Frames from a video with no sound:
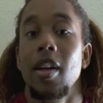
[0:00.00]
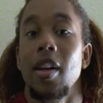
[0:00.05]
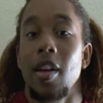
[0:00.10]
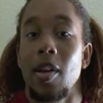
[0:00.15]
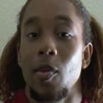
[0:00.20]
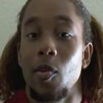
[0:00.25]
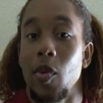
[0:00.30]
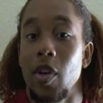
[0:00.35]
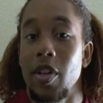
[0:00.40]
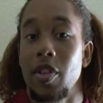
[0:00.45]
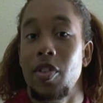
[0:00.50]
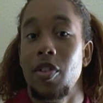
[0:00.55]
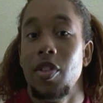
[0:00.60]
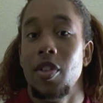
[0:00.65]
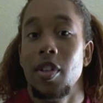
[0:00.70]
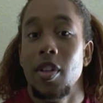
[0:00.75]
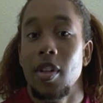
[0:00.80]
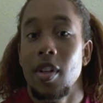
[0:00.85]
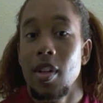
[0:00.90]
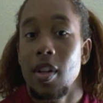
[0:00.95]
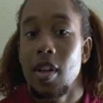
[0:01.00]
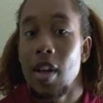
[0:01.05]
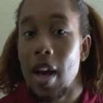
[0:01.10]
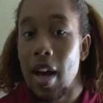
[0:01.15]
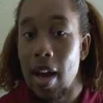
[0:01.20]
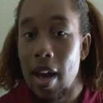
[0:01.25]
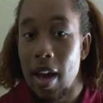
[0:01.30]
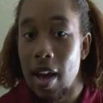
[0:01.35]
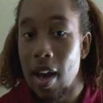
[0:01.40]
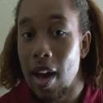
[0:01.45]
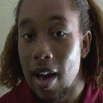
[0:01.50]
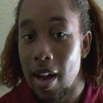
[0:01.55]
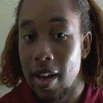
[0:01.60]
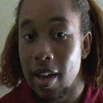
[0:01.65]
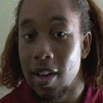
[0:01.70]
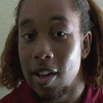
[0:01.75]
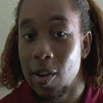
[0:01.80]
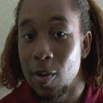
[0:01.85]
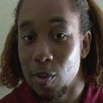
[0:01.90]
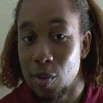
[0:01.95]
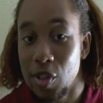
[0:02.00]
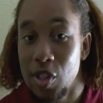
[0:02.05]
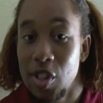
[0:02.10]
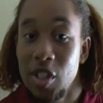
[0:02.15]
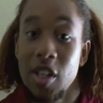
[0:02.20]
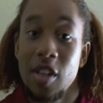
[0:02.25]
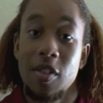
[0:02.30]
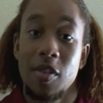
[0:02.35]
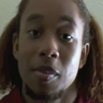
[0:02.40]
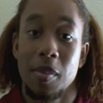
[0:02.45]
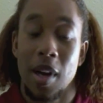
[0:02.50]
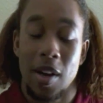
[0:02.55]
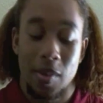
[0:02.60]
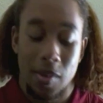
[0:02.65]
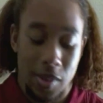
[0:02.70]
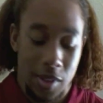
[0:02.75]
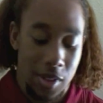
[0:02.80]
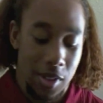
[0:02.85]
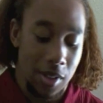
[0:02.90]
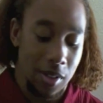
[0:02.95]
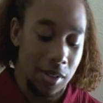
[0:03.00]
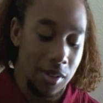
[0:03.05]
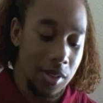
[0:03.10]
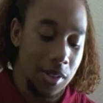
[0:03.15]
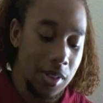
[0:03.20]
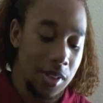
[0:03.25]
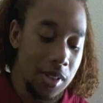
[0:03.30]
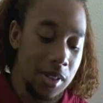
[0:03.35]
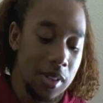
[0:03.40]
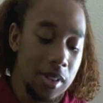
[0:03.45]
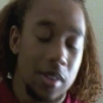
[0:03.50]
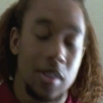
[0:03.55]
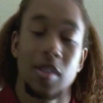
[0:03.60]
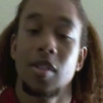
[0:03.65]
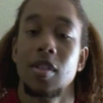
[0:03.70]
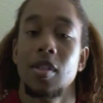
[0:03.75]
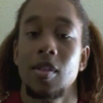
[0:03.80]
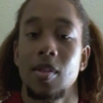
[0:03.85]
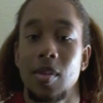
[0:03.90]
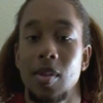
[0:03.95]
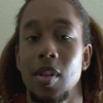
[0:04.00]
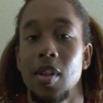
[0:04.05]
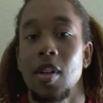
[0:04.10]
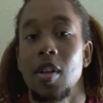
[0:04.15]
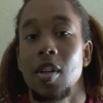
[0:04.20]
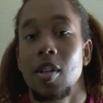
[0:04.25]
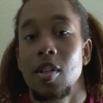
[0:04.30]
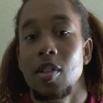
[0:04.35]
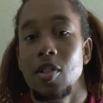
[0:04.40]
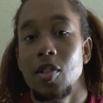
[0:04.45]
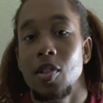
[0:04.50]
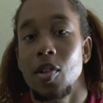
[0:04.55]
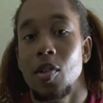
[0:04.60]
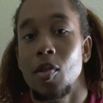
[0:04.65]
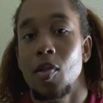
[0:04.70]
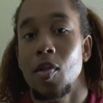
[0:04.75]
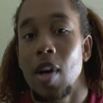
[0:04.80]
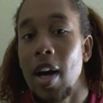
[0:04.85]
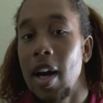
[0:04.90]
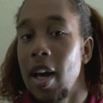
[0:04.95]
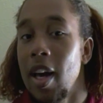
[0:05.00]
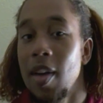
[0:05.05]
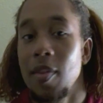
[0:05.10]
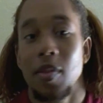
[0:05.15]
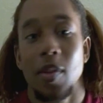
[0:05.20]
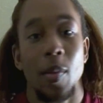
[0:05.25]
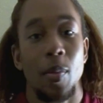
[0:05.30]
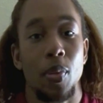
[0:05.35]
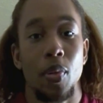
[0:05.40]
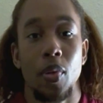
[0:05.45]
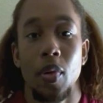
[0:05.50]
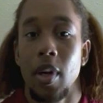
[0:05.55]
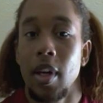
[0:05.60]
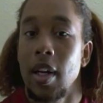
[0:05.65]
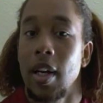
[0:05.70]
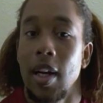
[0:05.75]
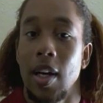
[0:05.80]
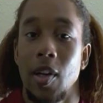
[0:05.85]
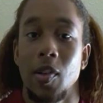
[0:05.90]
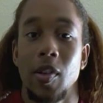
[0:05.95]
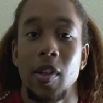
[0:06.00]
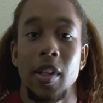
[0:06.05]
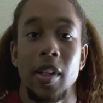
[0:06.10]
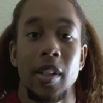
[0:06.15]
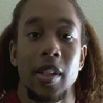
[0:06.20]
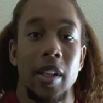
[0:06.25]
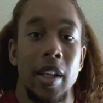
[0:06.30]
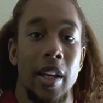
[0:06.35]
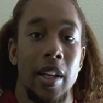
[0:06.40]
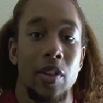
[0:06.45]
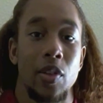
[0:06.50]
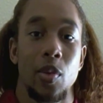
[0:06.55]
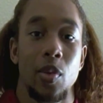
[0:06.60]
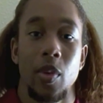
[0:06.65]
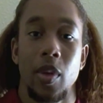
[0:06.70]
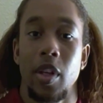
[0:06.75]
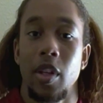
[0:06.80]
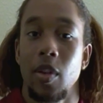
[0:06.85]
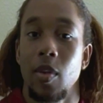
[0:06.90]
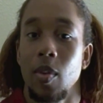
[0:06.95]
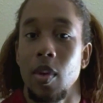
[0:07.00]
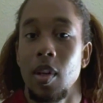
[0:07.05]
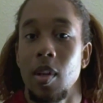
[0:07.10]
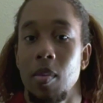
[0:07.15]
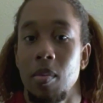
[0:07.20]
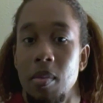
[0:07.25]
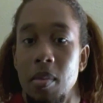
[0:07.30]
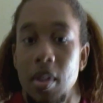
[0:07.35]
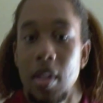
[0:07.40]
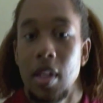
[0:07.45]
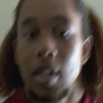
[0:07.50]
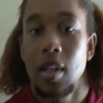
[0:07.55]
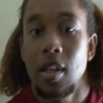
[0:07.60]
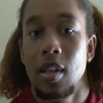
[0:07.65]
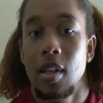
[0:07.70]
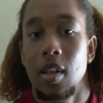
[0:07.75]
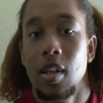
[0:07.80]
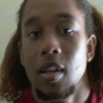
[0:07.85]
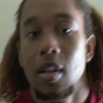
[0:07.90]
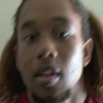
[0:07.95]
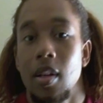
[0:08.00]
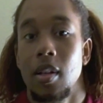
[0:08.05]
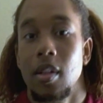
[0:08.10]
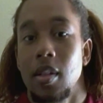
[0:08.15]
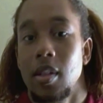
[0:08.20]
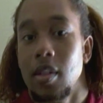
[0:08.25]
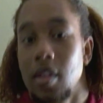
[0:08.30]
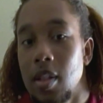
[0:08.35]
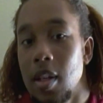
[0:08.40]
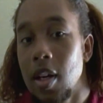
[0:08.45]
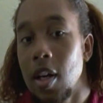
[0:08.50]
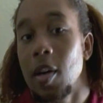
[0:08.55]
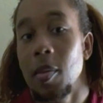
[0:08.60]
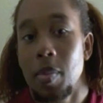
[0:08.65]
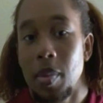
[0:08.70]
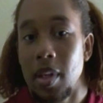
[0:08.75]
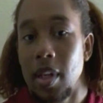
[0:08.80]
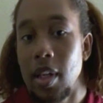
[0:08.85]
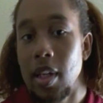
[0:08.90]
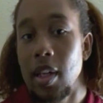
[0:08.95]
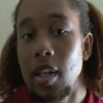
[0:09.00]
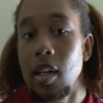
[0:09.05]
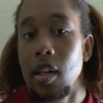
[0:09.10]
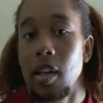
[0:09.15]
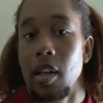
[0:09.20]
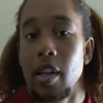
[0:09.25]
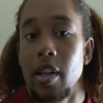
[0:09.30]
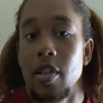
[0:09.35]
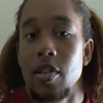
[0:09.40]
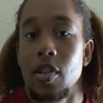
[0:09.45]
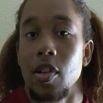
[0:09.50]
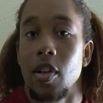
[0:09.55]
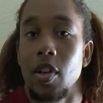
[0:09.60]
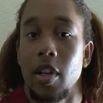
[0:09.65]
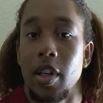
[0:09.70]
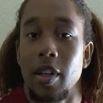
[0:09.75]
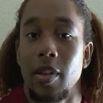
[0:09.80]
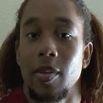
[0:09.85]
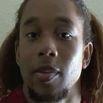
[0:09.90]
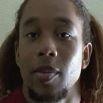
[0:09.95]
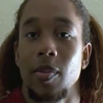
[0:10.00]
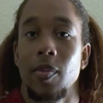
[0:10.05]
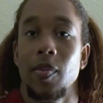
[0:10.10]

in which I received my results. So I have to point out that 23andMe company is on it.